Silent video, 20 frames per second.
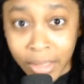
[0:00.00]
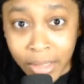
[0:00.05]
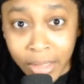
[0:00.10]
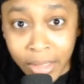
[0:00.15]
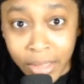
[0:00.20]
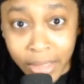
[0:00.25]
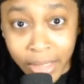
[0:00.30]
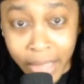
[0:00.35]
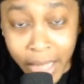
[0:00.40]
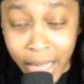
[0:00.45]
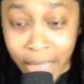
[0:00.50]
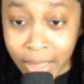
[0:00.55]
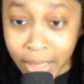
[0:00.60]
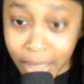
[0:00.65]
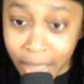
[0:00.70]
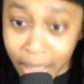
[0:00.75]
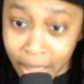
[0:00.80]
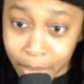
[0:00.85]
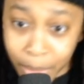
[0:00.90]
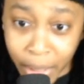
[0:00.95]
His dad is
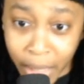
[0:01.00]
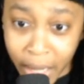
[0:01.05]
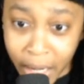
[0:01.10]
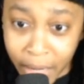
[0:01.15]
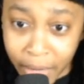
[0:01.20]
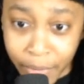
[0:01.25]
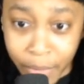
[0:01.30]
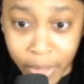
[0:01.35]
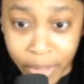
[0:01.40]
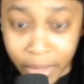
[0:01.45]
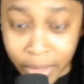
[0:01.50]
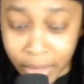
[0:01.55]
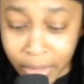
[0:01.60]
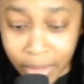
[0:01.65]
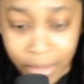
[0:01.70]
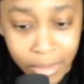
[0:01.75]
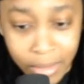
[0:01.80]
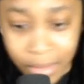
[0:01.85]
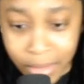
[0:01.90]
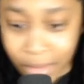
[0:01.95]
Ed McCaffrey.
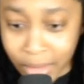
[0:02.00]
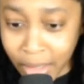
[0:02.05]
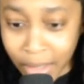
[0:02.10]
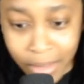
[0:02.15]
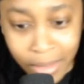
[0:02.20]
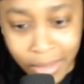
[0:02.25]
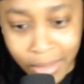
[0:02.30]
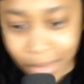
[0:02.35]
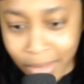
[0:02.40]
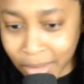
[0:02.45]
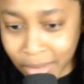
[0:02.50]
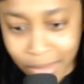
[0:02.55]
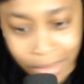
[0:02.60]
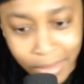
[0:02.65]
It, that